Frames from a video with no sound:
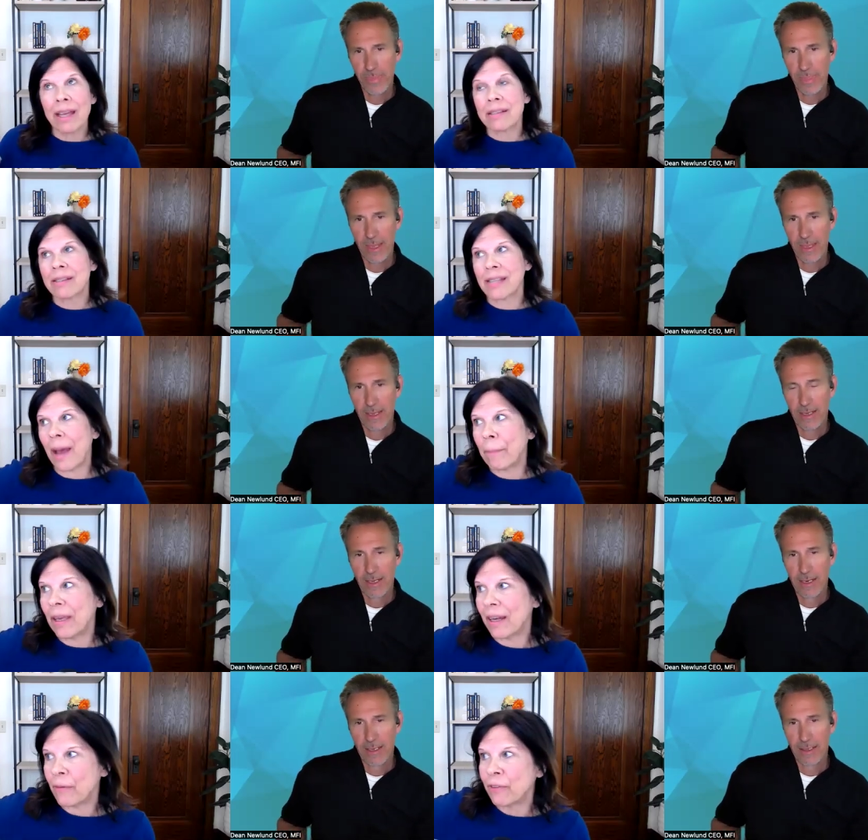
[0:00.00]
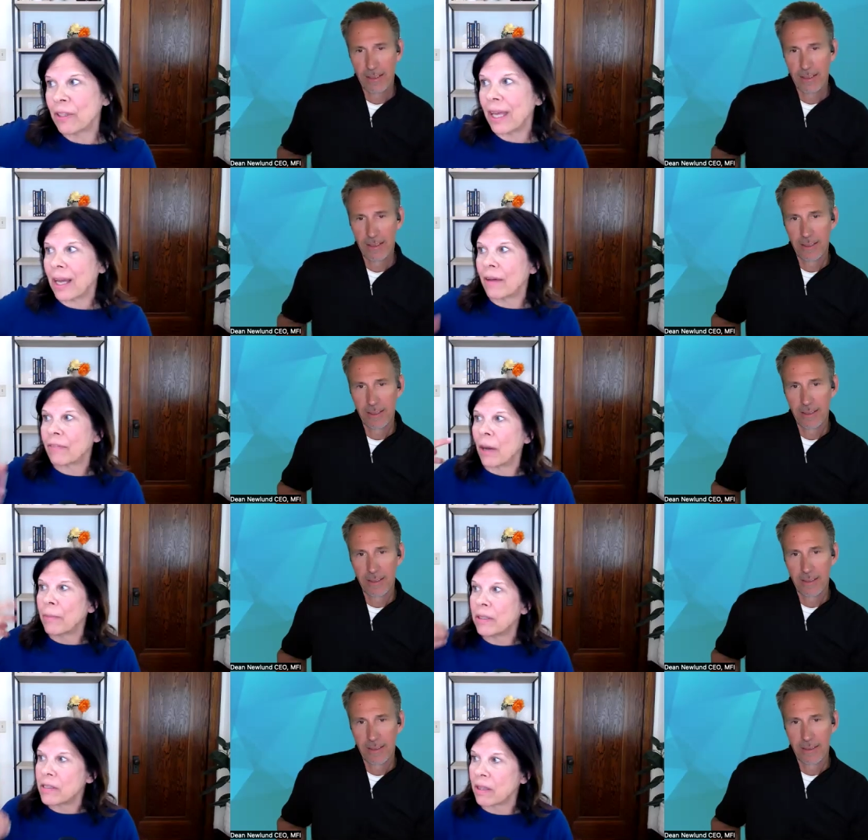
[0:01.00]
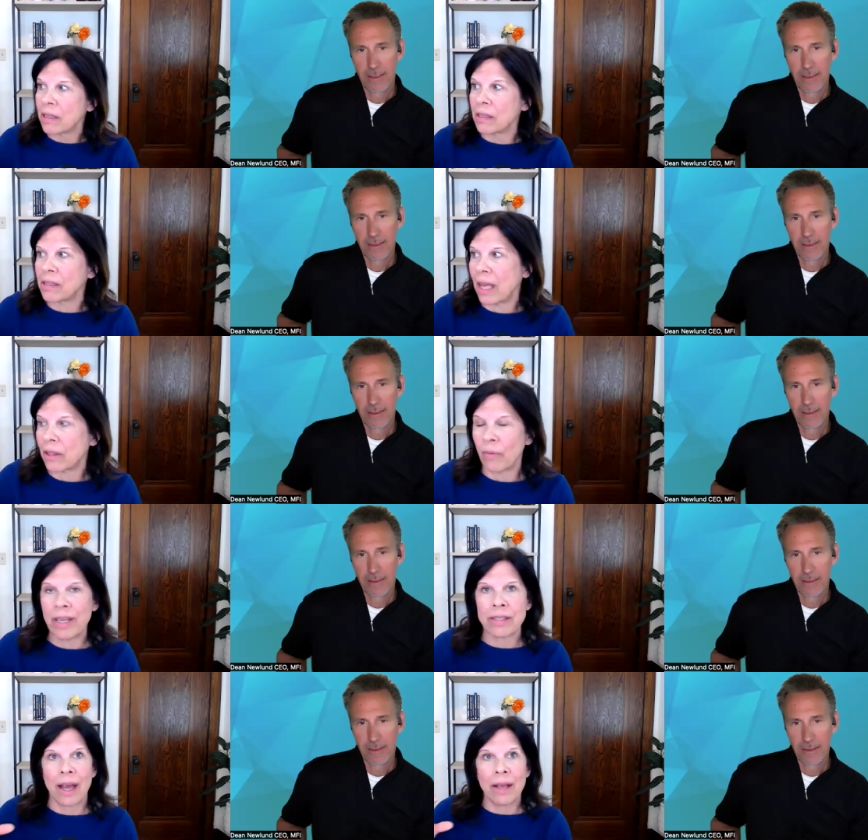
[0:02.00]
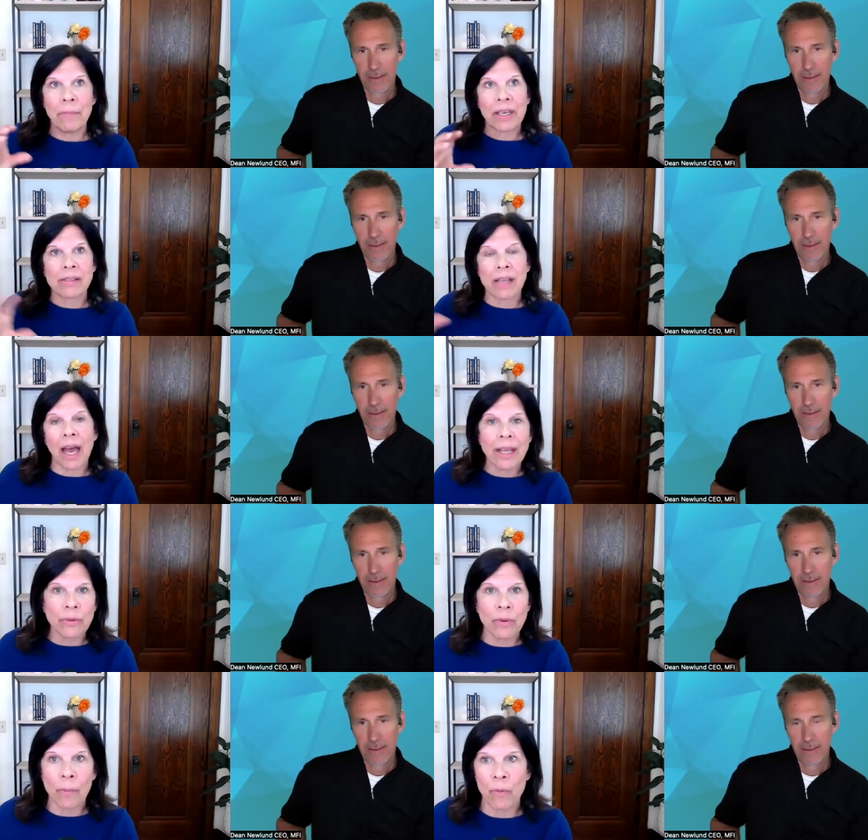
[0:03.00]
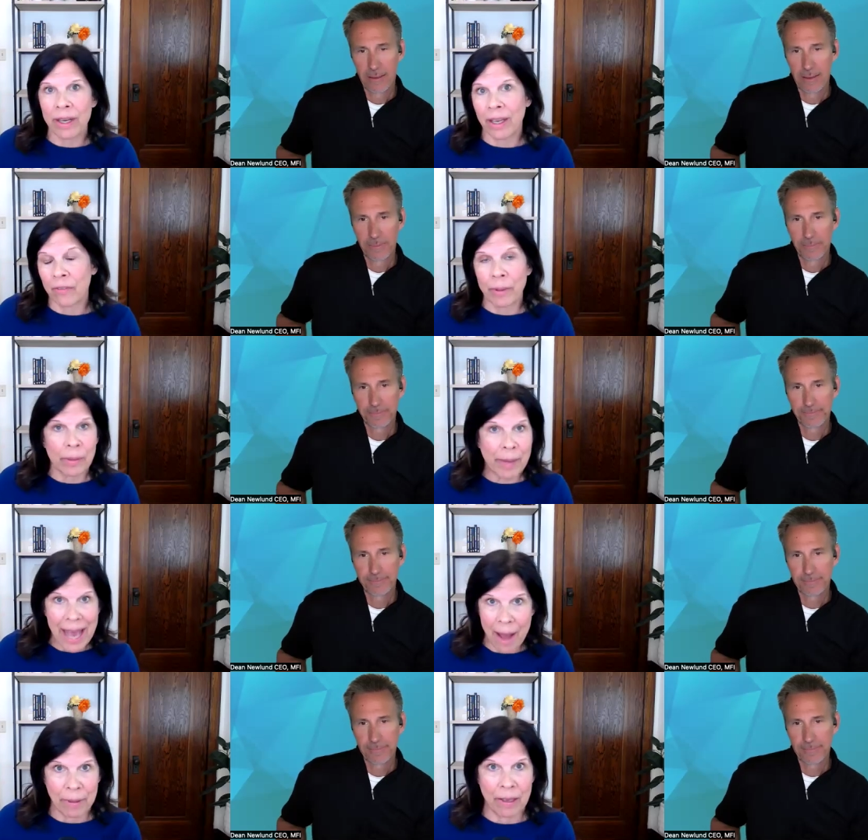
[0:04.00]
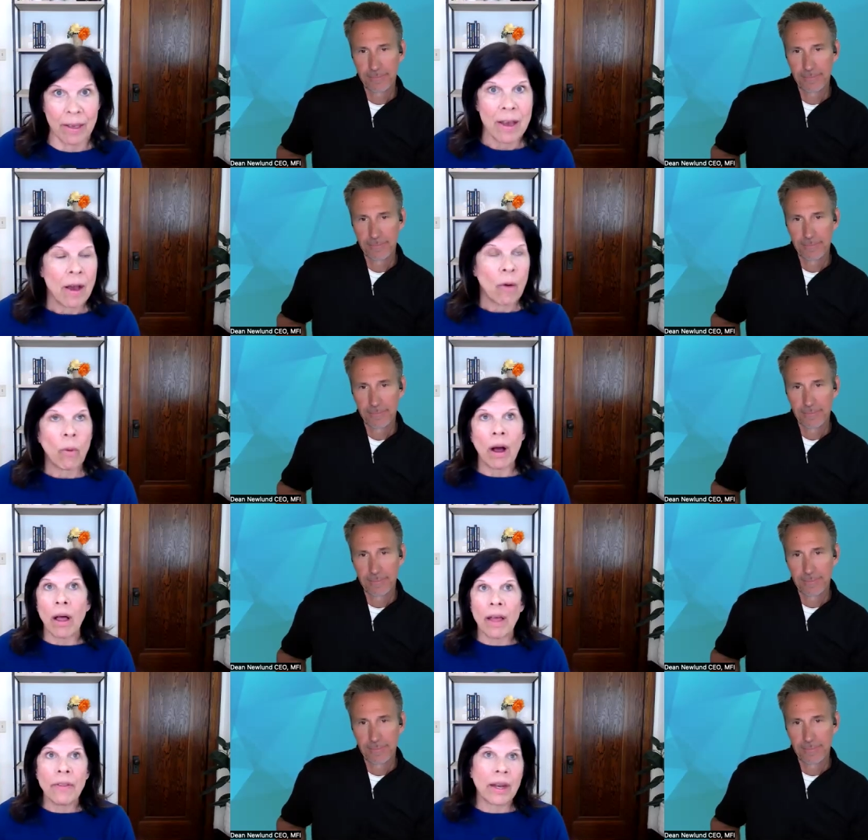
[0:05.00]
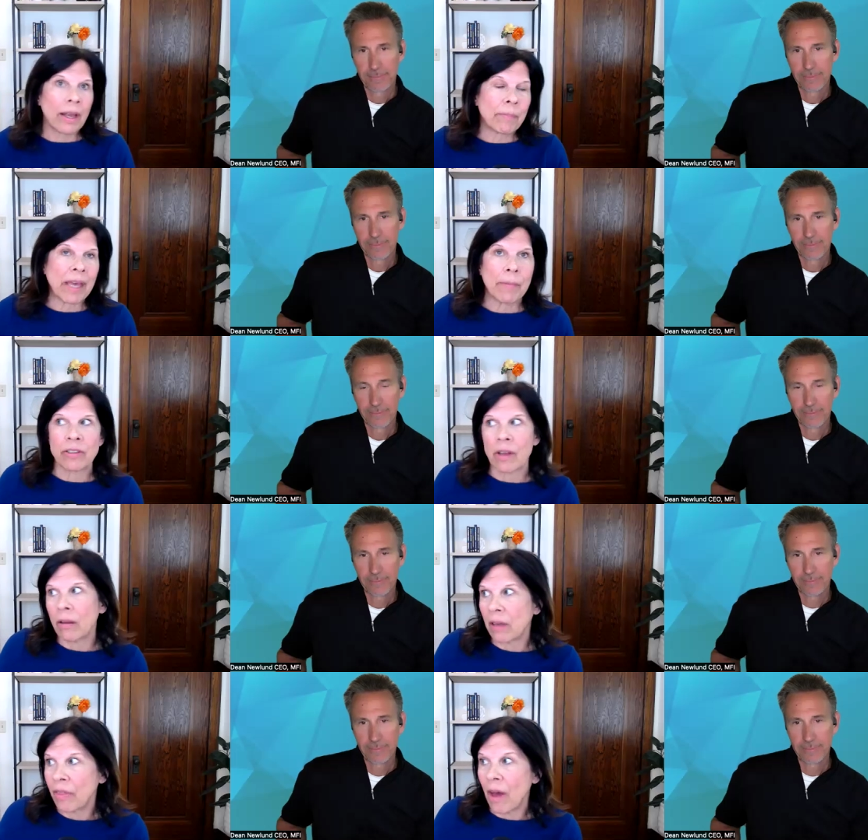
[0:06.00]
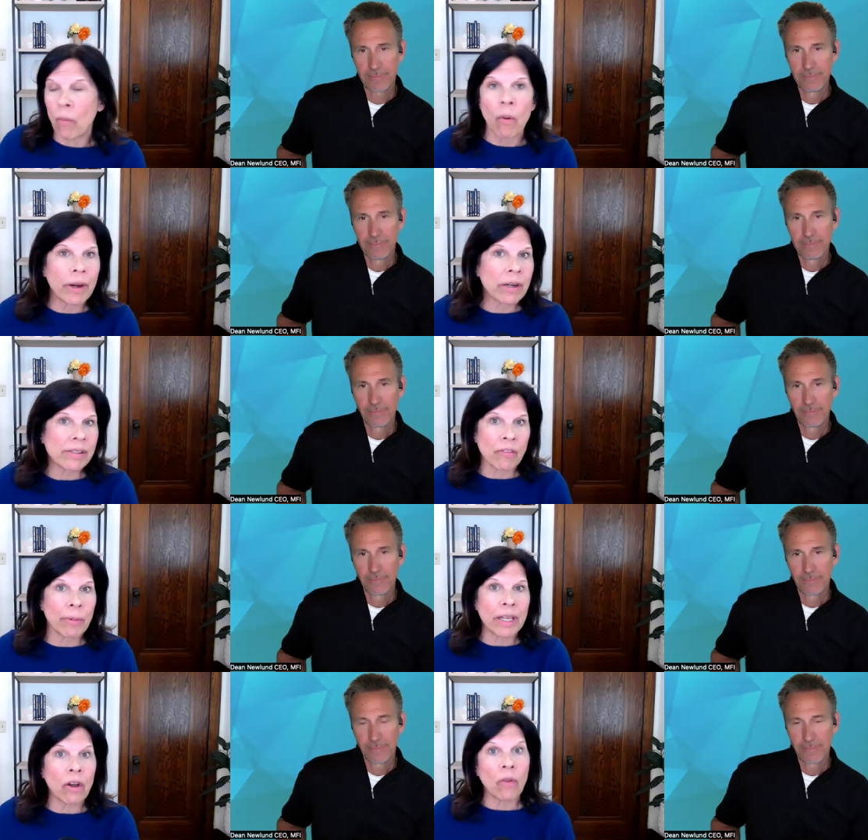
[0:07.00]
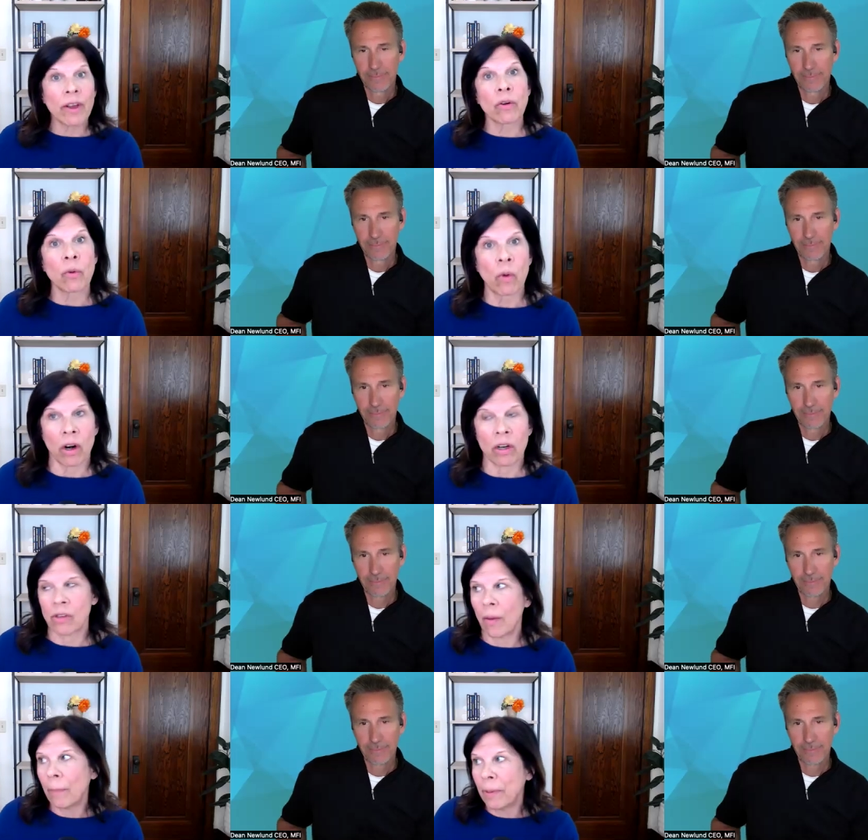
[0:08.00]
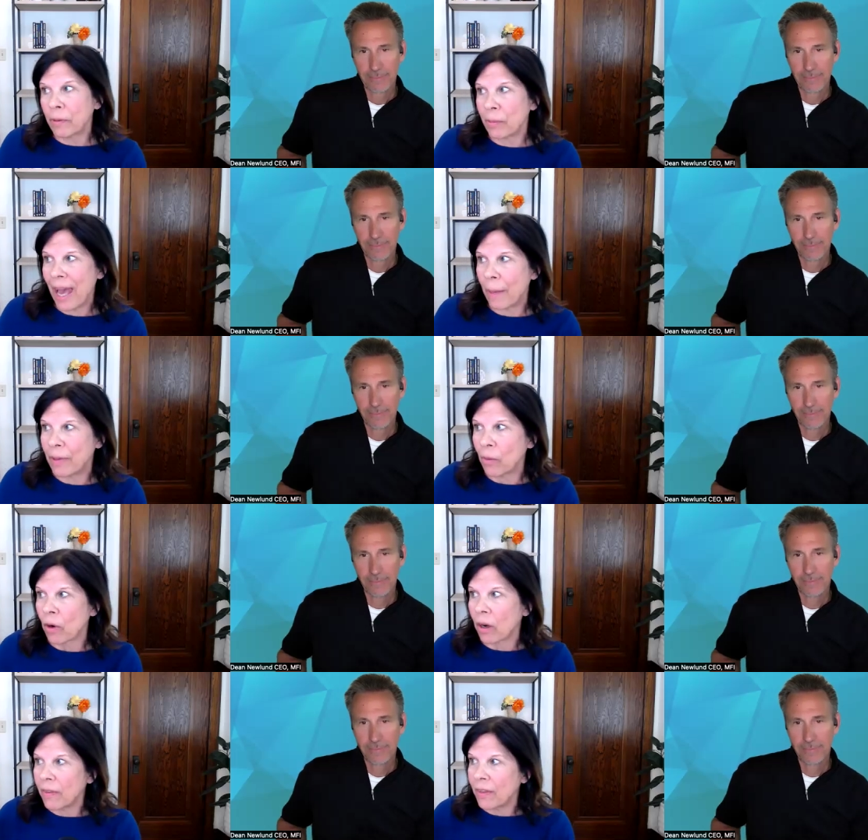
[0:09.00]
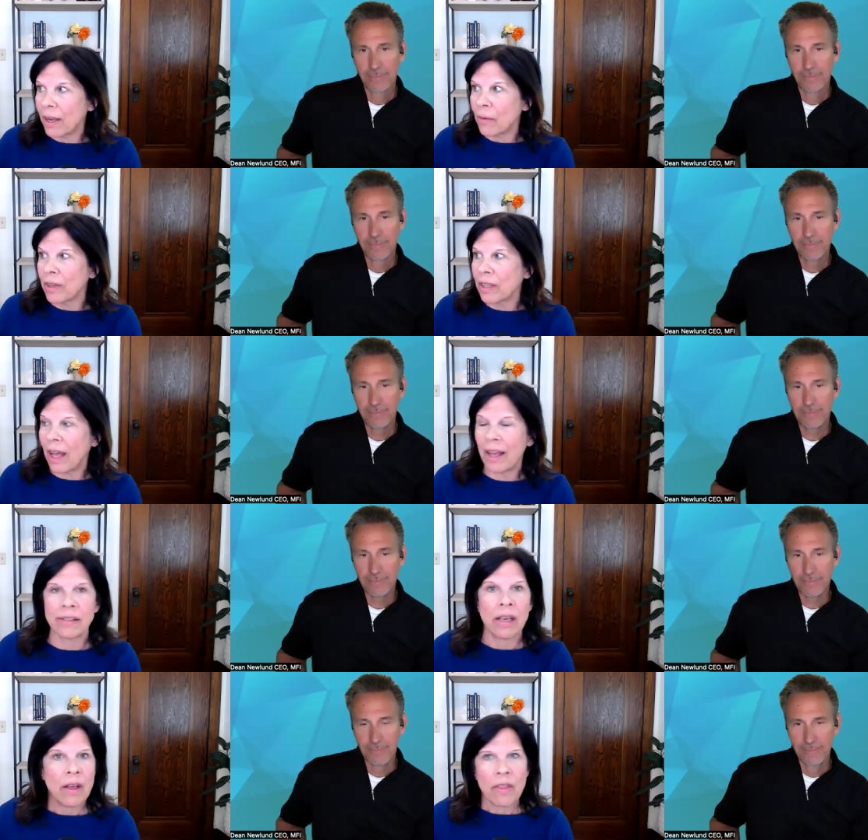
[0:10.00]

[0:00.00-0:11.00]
Speaker 1: kind of sappy, and I feel like I've come into this at the right time because I grew up wanting everybody to be happy. Well, and then I became an adult and I thought, well, where does everybody go? They go to work. So I want people to be happy at work. And then I realized,